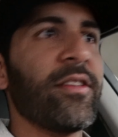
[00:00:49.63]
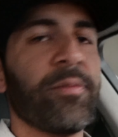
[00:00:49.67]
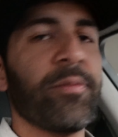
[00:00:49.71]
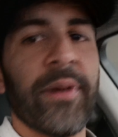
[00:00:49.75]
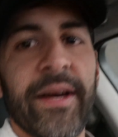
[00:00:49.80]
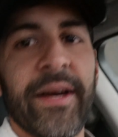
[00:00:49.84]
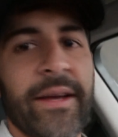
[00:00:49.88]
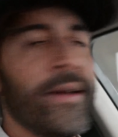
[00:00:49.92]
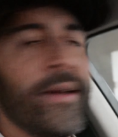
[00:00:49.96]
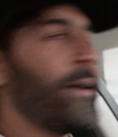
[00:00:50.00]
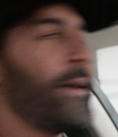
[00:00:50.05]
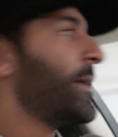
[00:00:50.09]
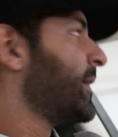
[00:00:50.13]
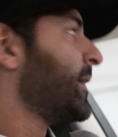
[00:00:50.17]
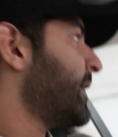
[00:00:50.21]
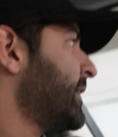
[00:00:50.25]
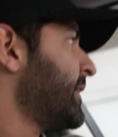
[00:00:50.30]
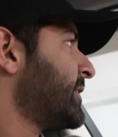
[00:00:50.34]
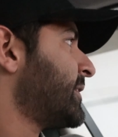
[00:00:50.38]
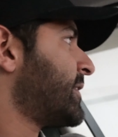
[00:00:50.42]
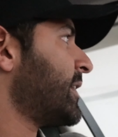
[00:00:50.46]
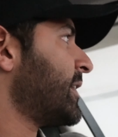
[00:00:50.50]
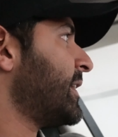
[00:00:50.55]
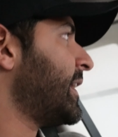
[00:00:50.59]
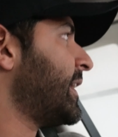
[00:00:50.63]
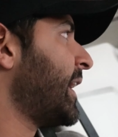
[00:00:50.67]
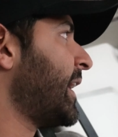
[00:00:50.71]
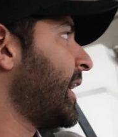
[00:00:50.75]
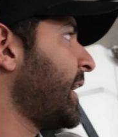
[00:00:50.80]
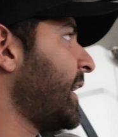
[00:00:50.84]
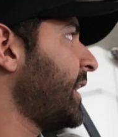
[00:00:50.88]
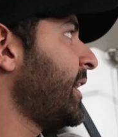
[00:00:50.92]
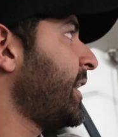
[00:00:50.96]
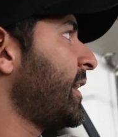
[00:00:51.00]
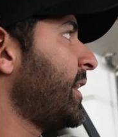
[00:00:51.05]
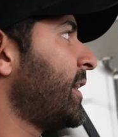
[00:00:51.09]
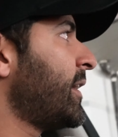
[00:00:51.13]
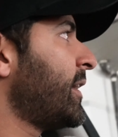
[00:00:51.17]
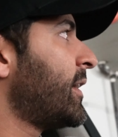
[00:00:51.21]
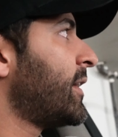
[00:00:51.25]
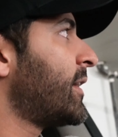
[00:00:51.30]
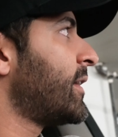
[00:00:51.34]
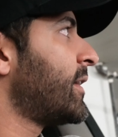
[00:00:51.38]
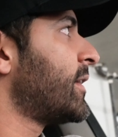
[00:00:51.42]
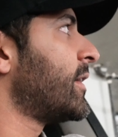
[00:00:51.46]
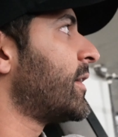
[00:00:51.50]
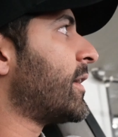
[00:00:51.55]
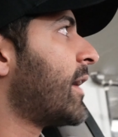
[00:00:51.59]
But today
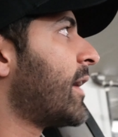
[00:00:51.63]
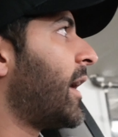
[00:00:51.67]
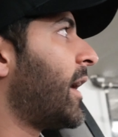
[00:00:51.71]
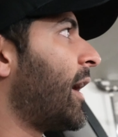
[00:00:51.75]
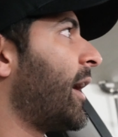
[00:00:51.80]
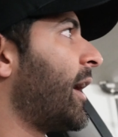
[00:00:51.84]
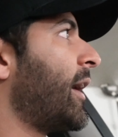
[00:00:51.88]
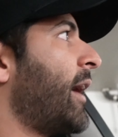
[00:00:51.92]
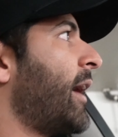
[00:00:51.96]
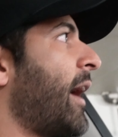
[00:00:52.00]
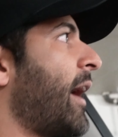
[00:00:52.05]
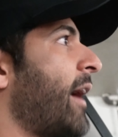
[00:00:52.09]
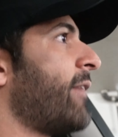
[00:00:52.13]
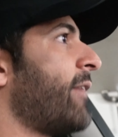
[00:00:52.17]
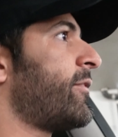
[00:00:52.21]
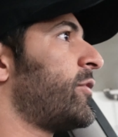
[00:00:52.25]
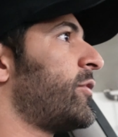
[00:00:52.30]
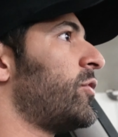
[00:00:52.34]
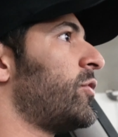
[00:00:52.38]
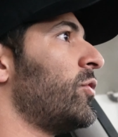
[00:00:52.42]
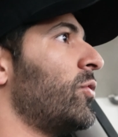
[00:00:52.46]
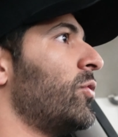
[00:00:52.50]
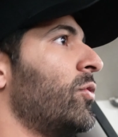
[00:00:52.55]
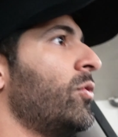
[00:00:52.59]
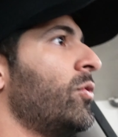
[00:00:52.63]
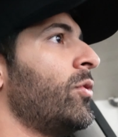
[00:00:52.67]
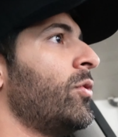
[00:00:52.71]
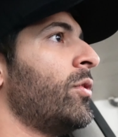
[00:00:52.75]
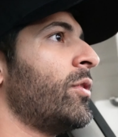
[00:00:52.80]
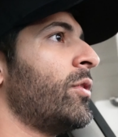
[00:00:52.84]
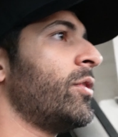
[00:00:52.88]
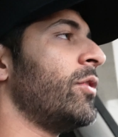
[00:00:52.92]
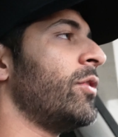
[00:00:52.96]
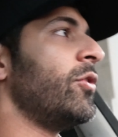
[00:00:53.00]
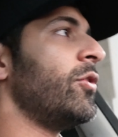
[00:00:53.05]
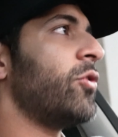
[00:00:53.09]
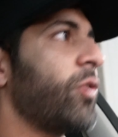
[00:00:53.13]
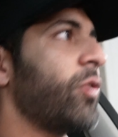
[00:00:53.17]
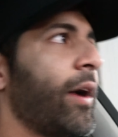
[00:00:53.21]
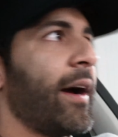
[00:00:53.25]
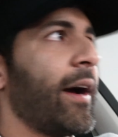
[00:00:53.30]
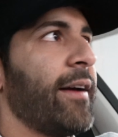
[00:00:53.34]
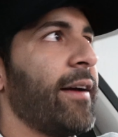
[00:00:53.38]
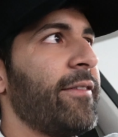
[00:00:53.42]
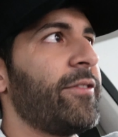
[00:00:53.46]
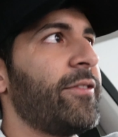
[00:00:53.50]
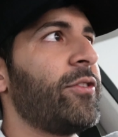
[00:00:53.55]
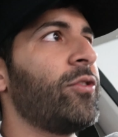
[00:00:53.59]
I have to
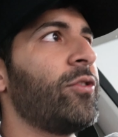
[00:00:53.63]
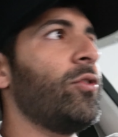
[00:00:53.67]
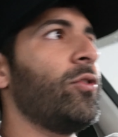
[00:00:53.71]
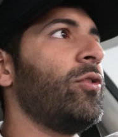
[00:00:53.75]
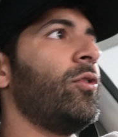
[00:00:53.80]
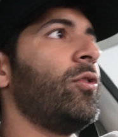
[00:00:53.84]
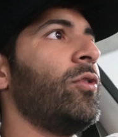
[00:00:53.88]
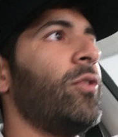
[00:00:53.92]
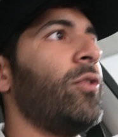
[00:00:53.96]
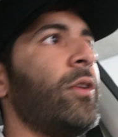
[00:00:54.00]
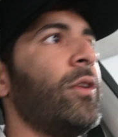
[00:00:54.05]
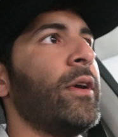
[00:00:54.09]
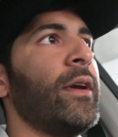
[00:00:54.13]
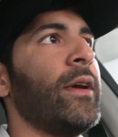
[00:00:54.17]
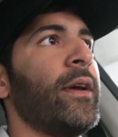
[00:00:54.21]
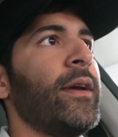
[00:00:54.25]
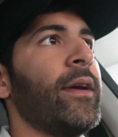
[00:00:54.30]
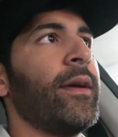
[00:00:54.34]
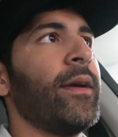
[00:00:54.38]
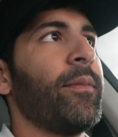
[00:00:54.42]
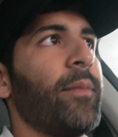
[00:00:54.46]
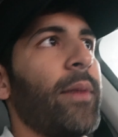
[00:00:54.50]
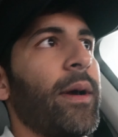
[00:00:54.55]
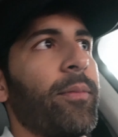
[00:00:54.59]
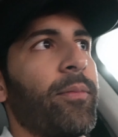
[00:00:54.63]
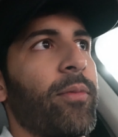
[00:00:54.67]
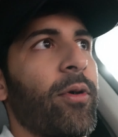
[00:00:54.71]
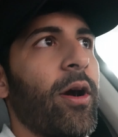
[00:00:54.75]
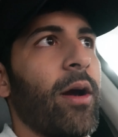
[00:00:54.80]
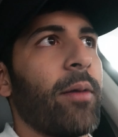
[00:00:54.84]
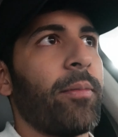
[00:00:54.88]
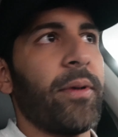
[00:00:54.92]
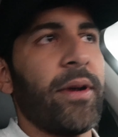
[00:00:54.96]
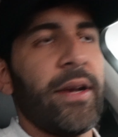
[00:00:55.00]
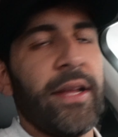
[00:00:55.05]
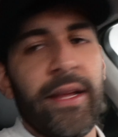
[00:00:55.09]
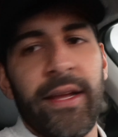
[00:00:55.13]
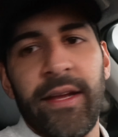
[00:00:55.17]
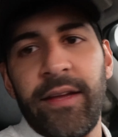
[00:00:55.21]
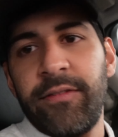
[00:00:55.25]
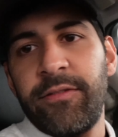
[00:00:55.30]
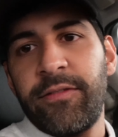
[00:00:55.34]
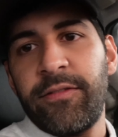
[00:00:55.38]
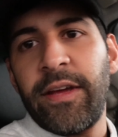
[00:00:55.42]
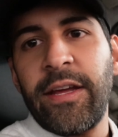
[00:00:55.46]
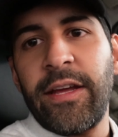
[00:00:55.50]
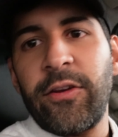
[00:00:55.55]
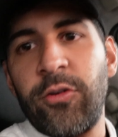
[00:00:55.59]
drive to my property
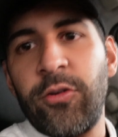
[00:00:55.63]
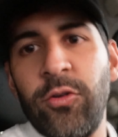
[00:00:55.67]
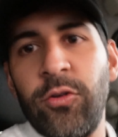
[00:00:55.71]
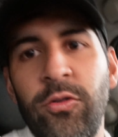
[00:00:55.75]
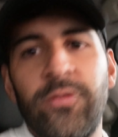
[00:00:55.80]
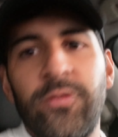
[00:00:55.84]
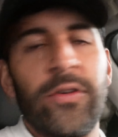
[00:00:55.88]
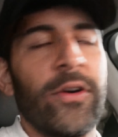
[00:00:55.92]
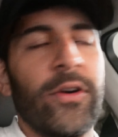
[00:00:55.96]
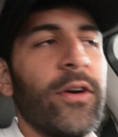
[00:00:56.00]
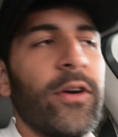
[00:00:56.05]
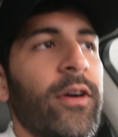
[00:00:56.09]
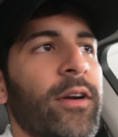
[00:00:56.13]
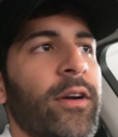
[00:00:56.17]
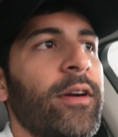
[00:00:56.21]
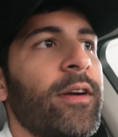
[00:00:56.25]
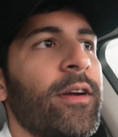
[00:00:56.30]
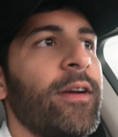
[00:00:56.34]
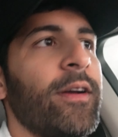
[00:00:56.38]
in Vancouver.